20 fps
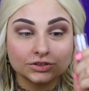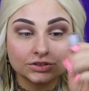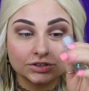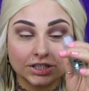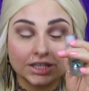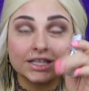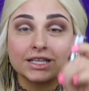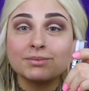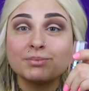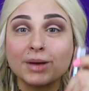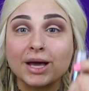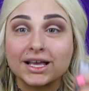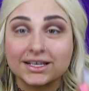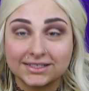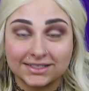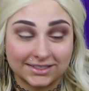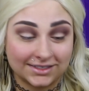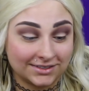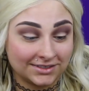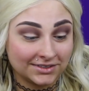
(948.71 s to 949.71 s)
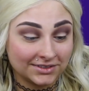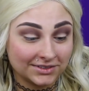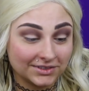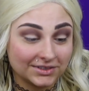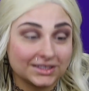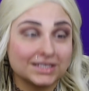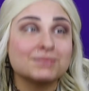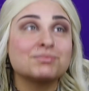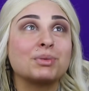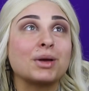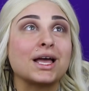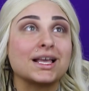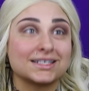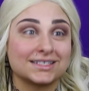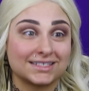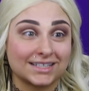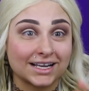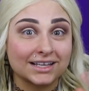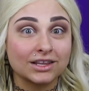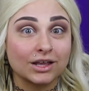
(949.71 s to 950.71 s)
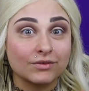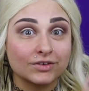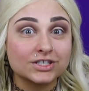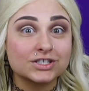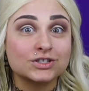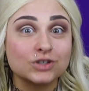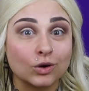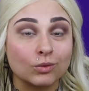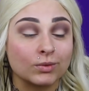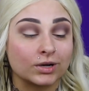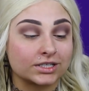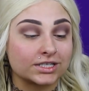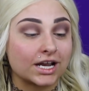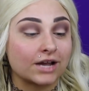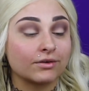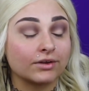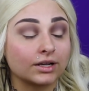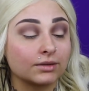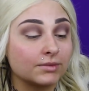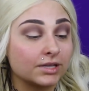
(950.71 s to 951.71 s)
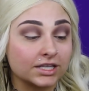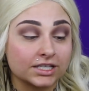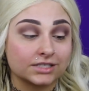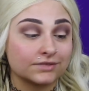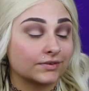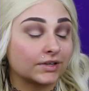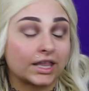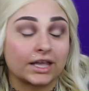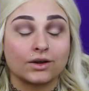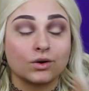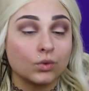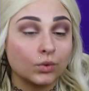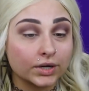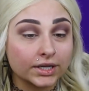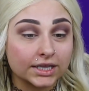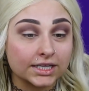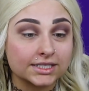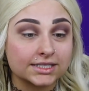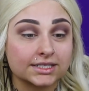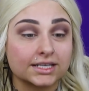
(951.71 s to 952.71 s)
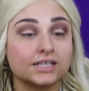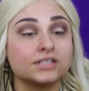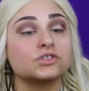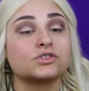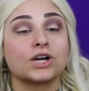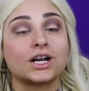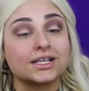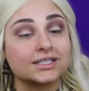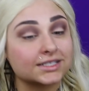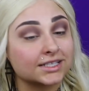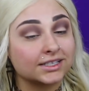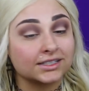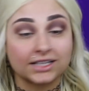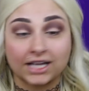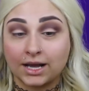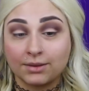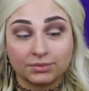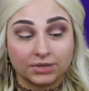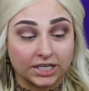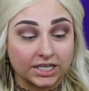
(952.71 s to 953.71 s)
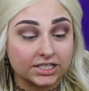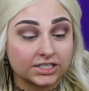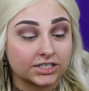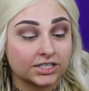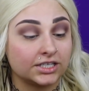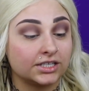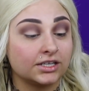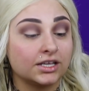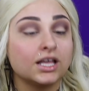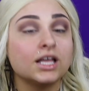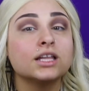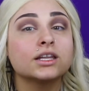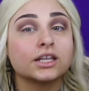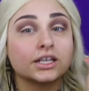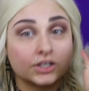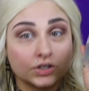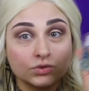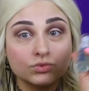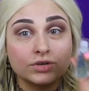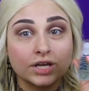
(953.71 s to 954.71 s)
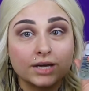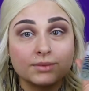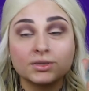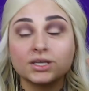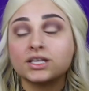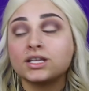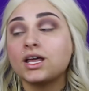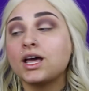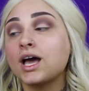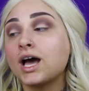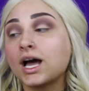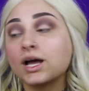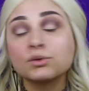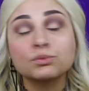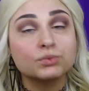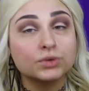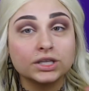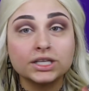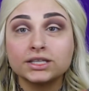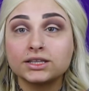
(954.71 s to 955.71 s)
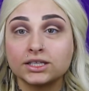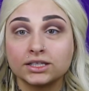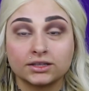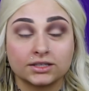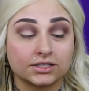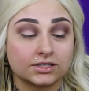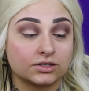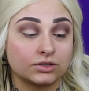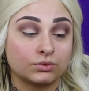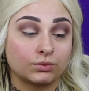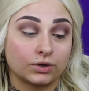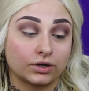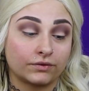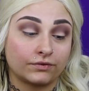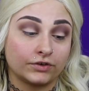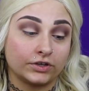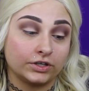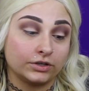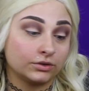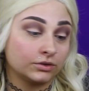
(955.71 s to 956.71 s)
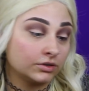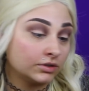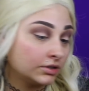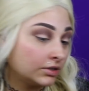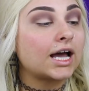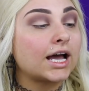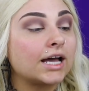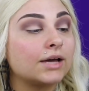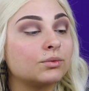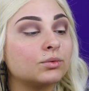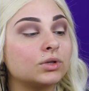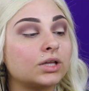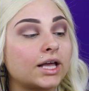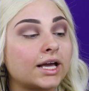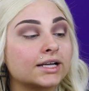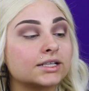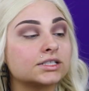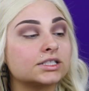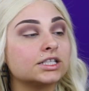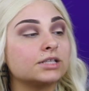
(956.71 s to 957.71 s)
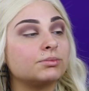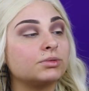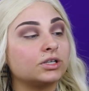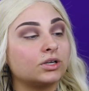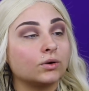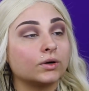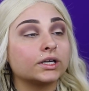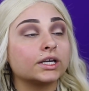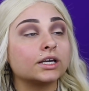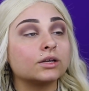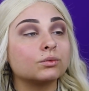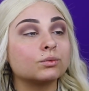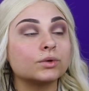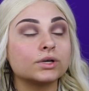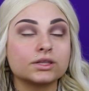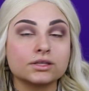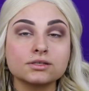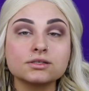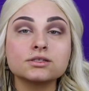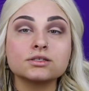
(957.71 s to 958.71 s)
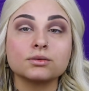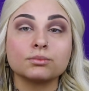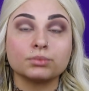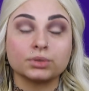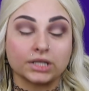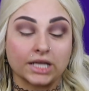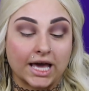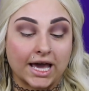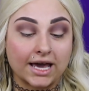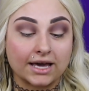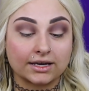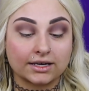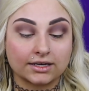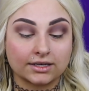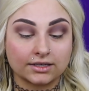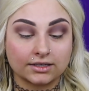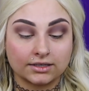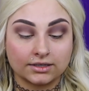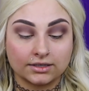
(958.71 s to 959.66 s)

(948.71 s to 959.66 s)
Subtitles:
the best. The best. I love it so much. I recommend this for like oily skin, dry skin, combination, like you name it. I really think this could work for you. I will actually be going in with some black,